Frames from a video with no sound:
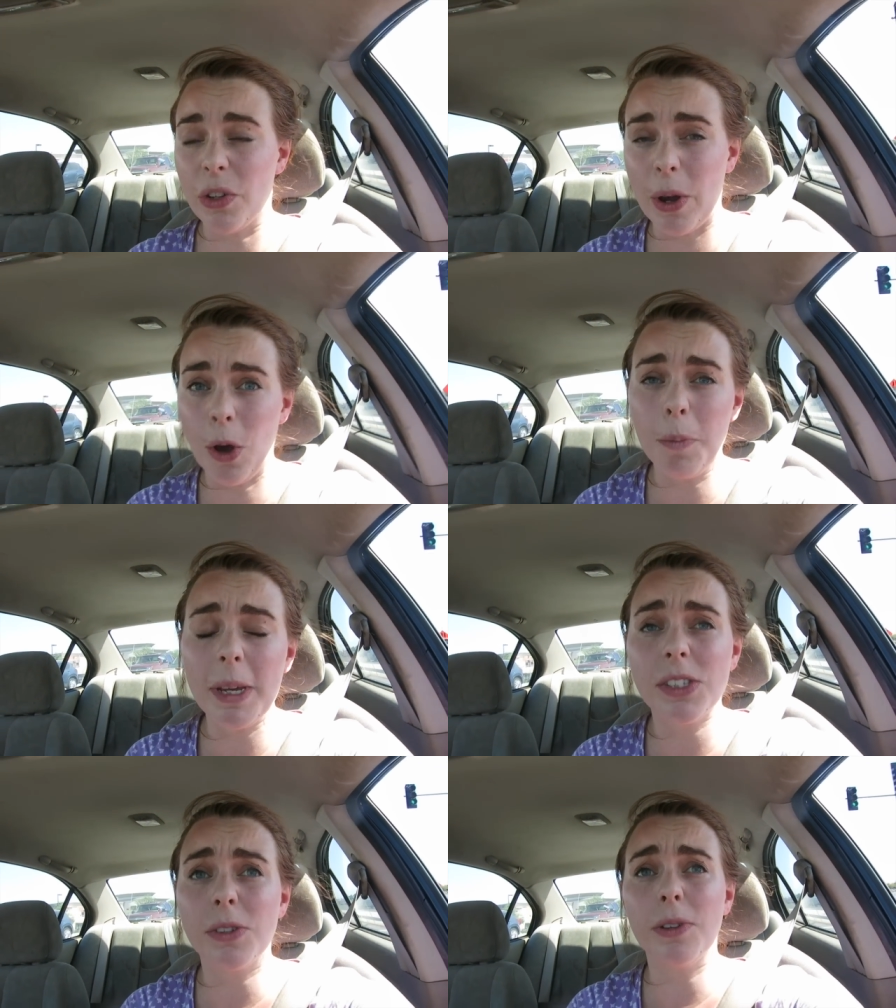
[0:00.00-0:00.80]
so I hope
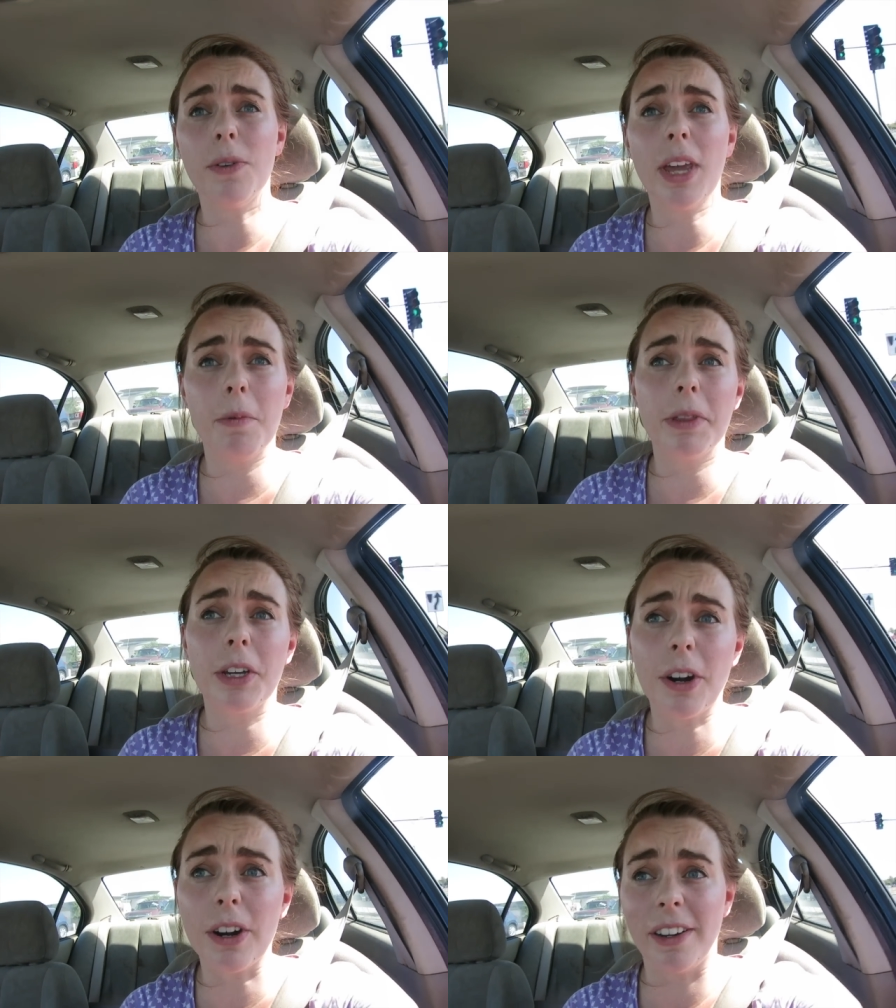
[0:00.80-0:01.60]
he's doing okay with
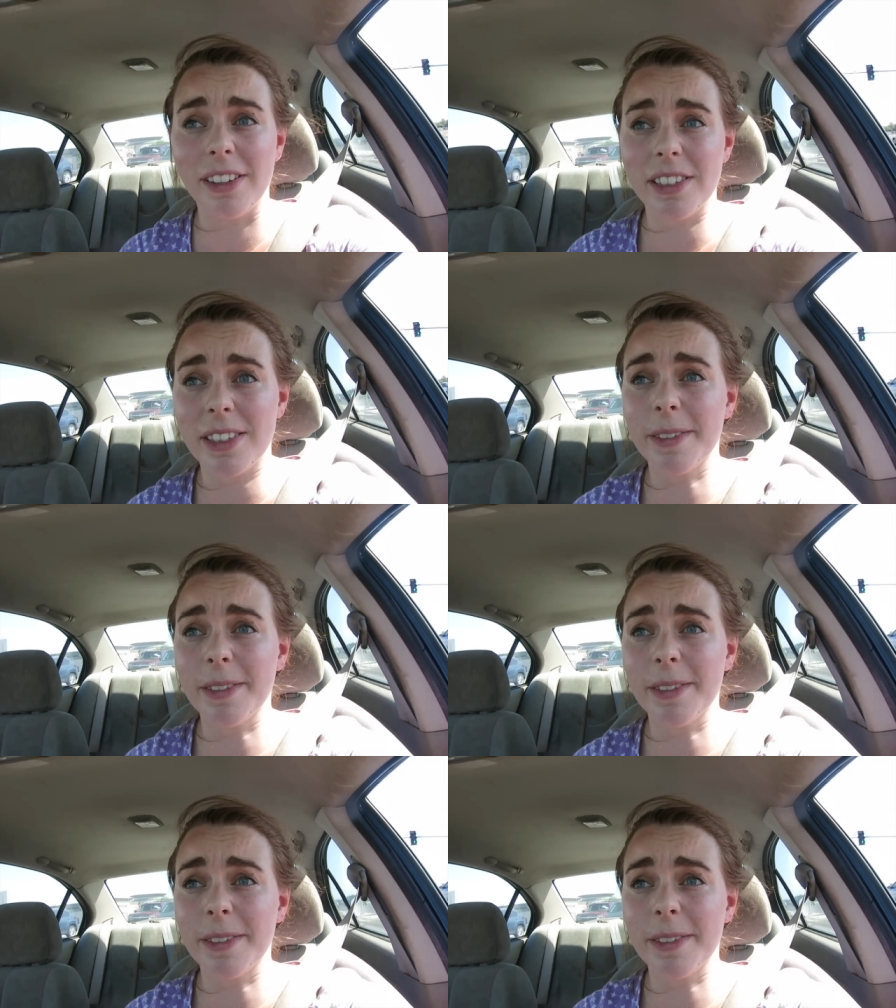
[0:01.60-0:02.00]
the girls